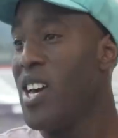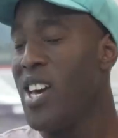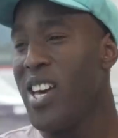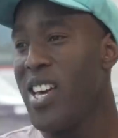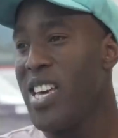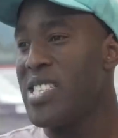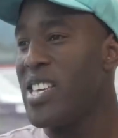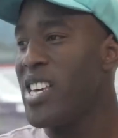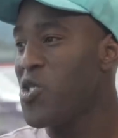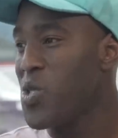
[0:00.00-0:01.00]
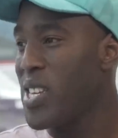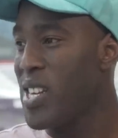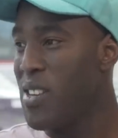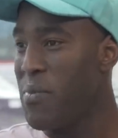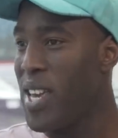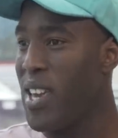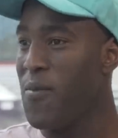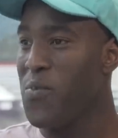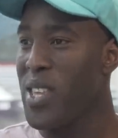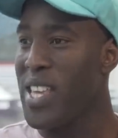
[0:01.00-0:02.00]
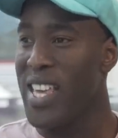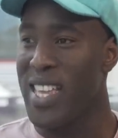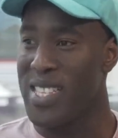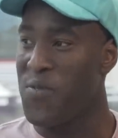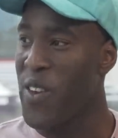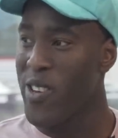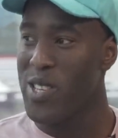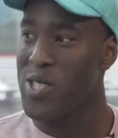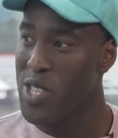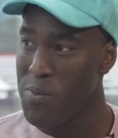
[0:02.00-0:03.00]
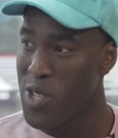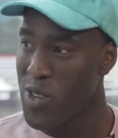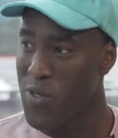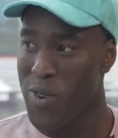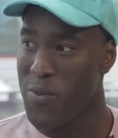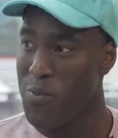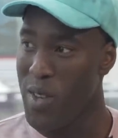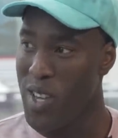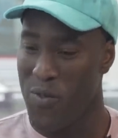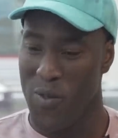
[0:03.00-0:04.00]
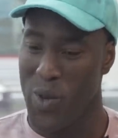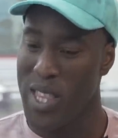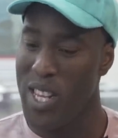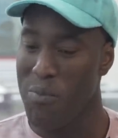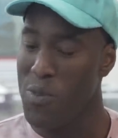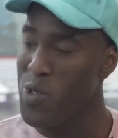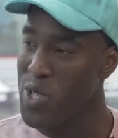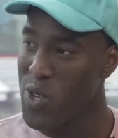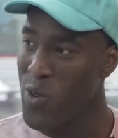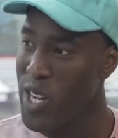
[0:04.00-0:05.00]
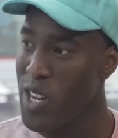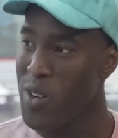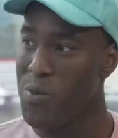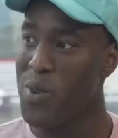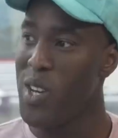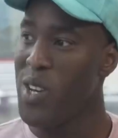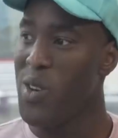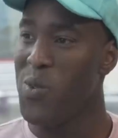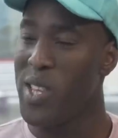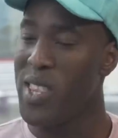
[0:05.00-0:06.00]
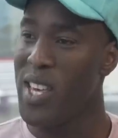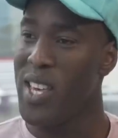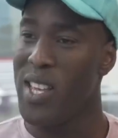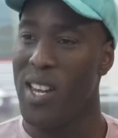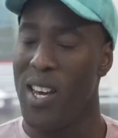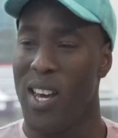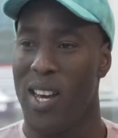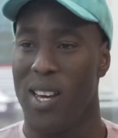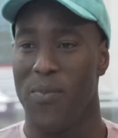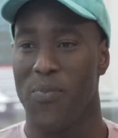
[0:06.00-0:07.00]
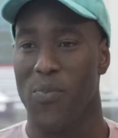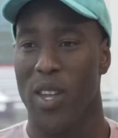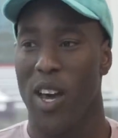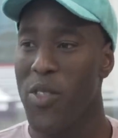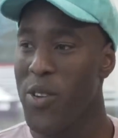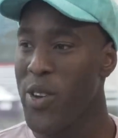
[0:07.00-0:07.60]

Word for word: uh, it's interesting in me. It's very similar from uh, within the music realm, yeah. within um, other